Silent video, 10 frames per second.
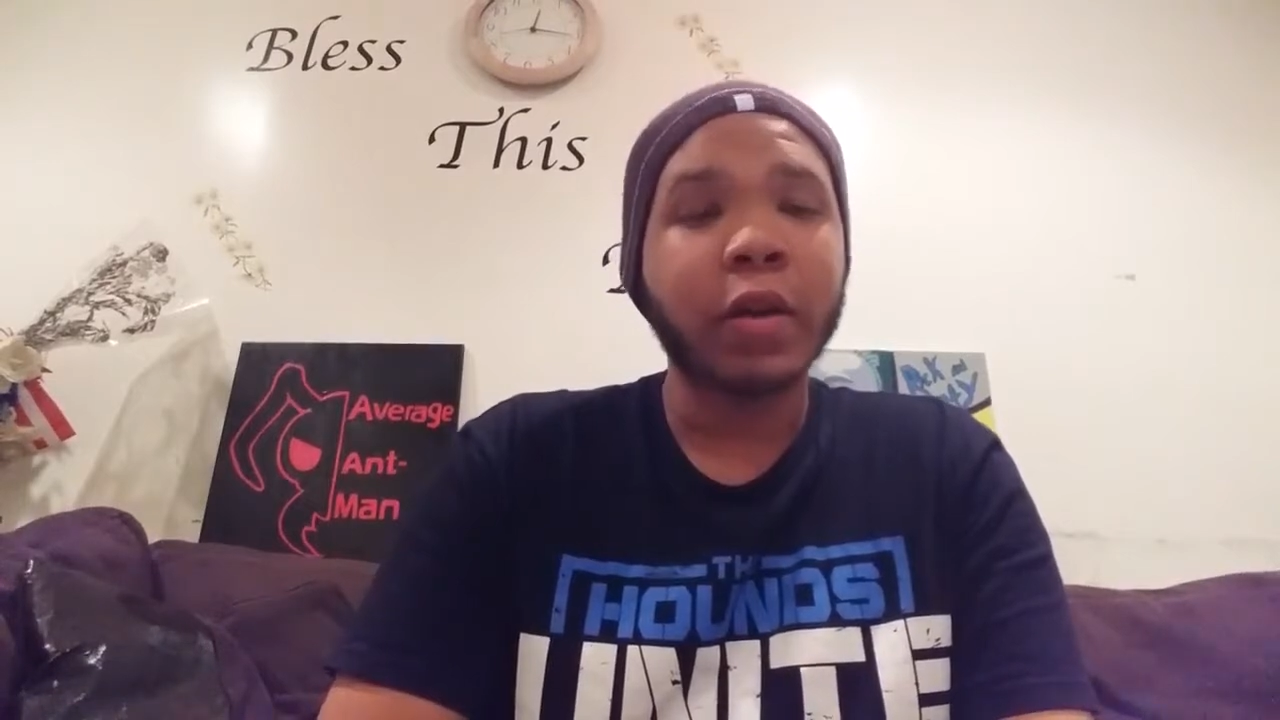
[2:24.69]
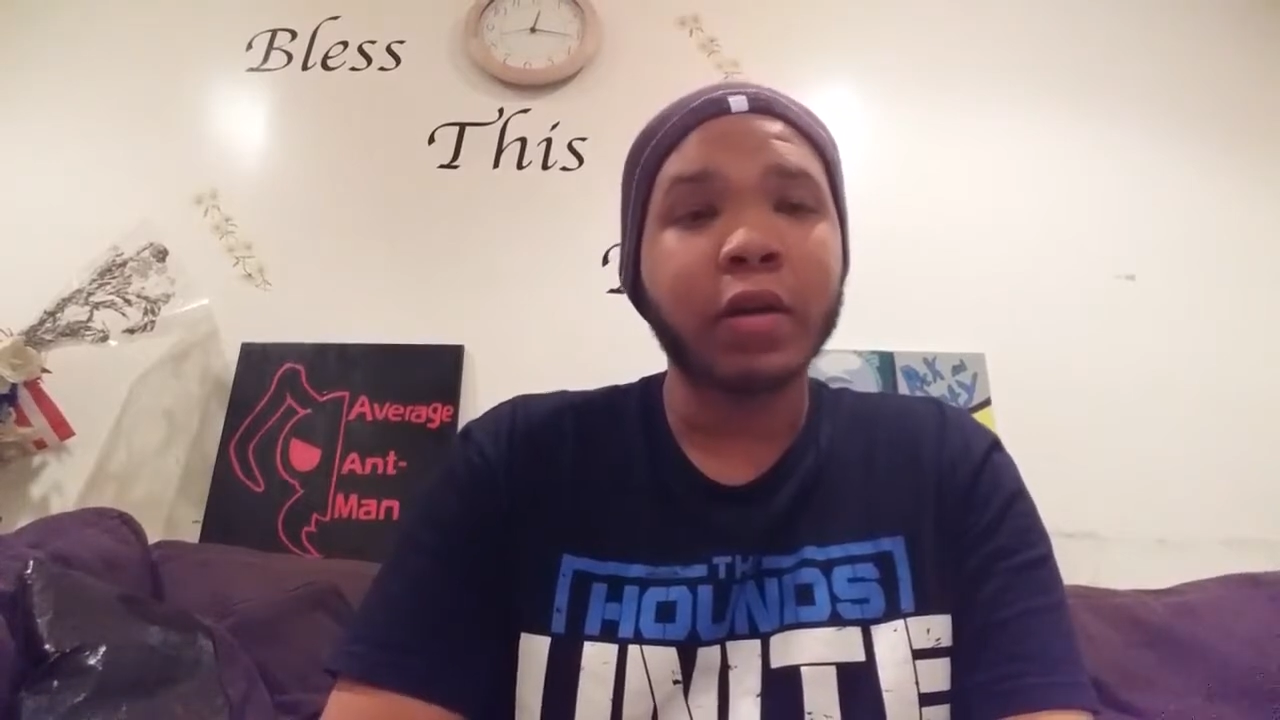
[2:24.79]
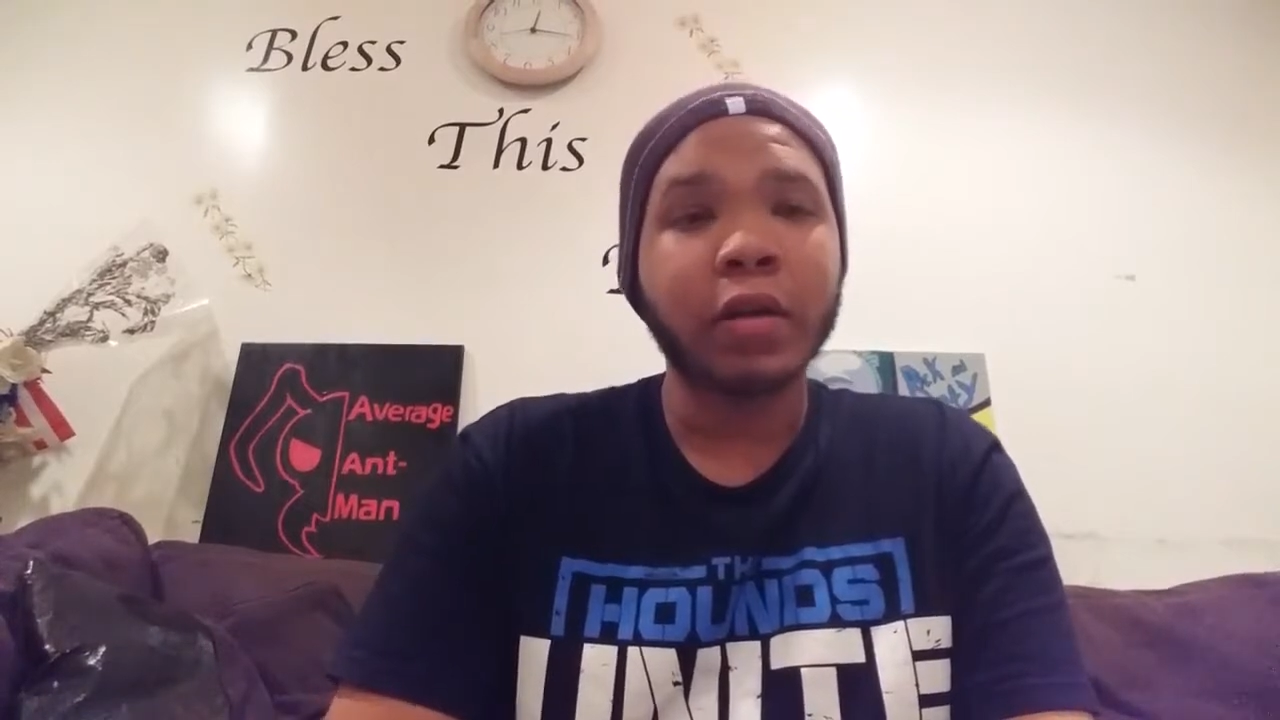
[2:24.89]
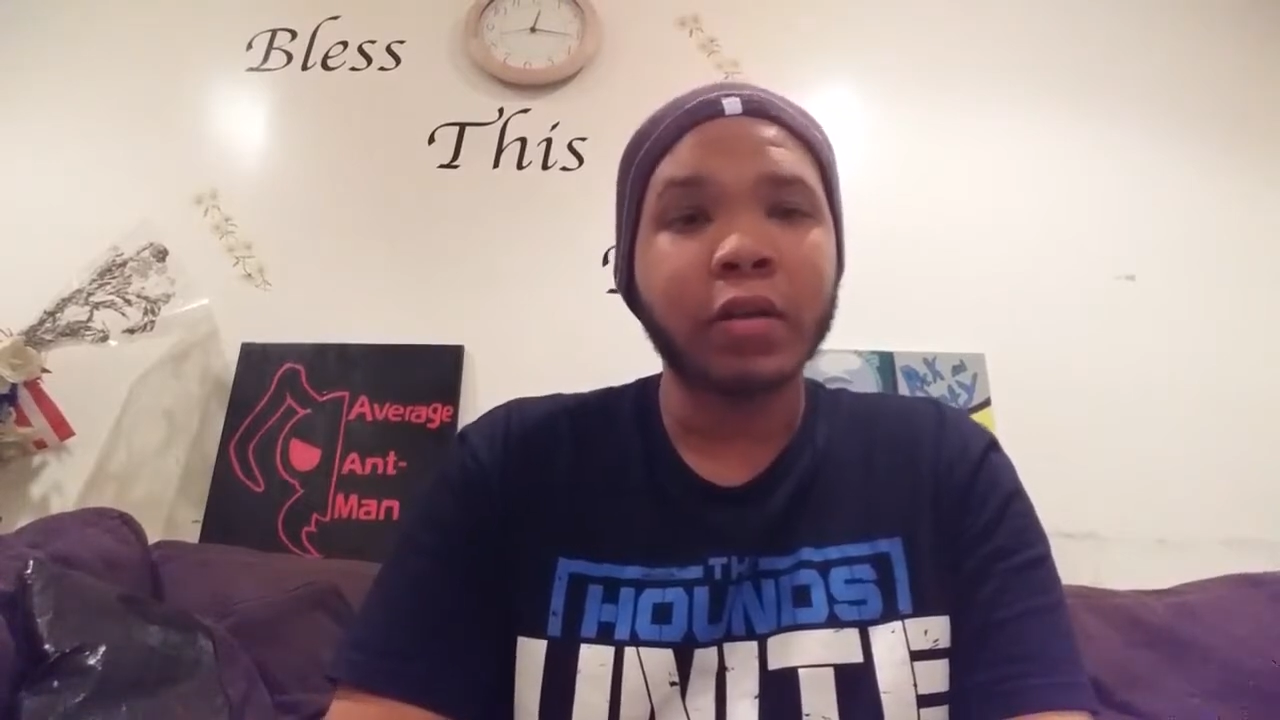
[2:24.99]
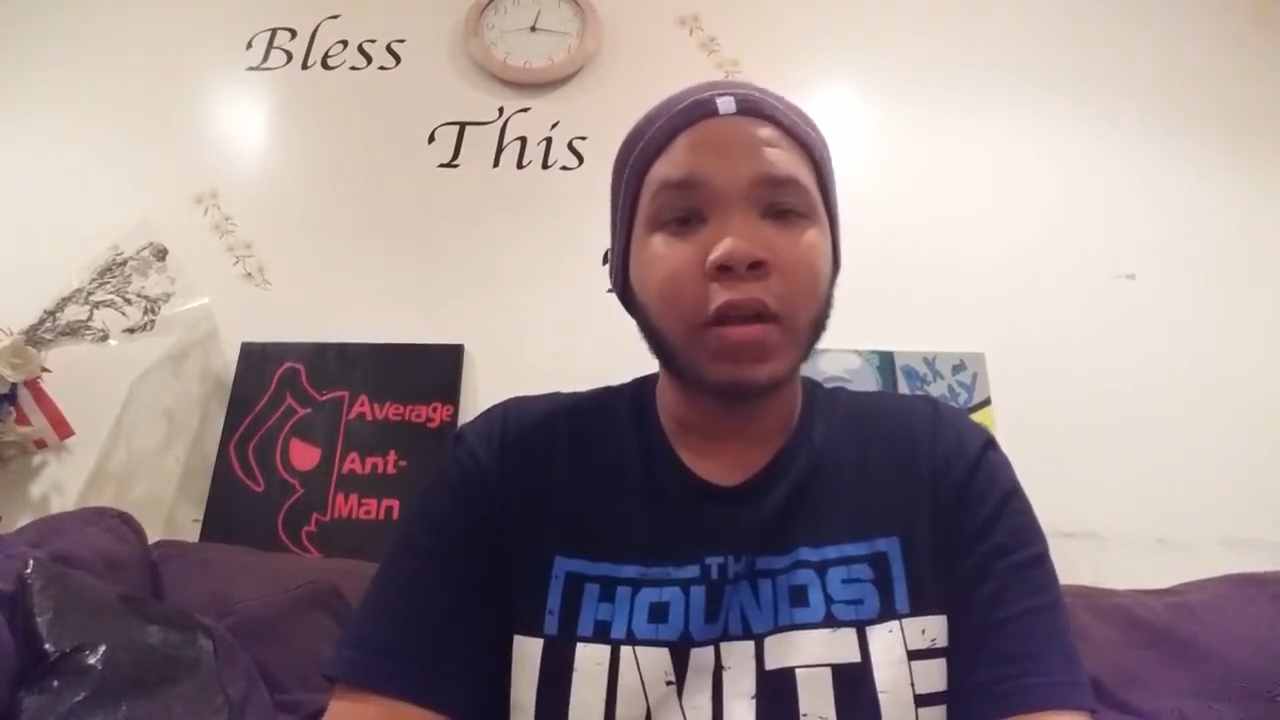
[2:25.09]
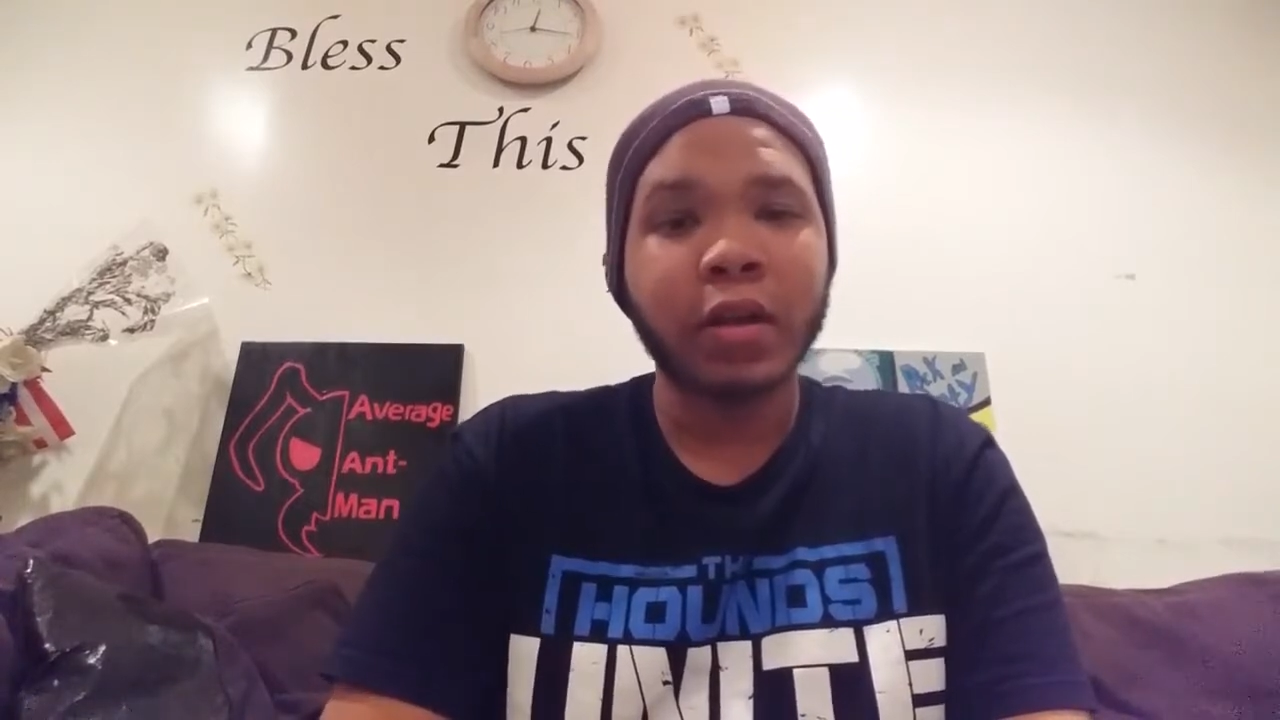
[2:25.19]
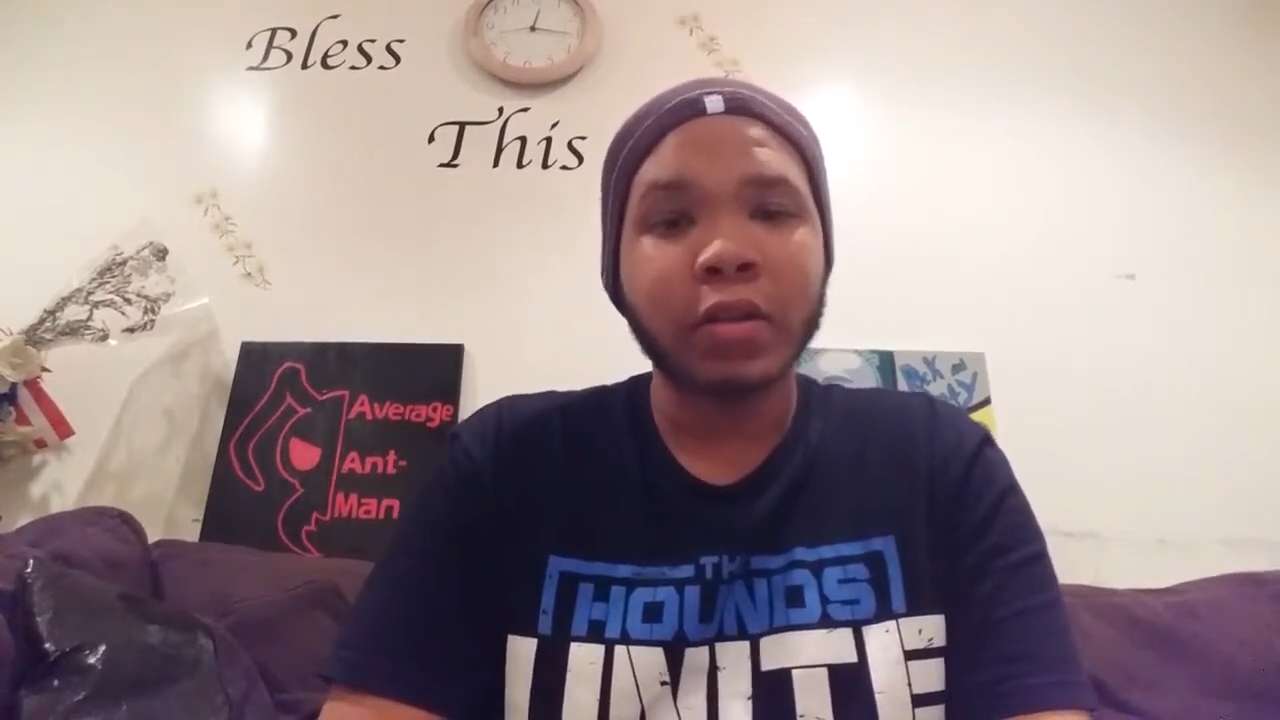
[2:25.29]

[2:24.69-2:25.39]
But I'll get into that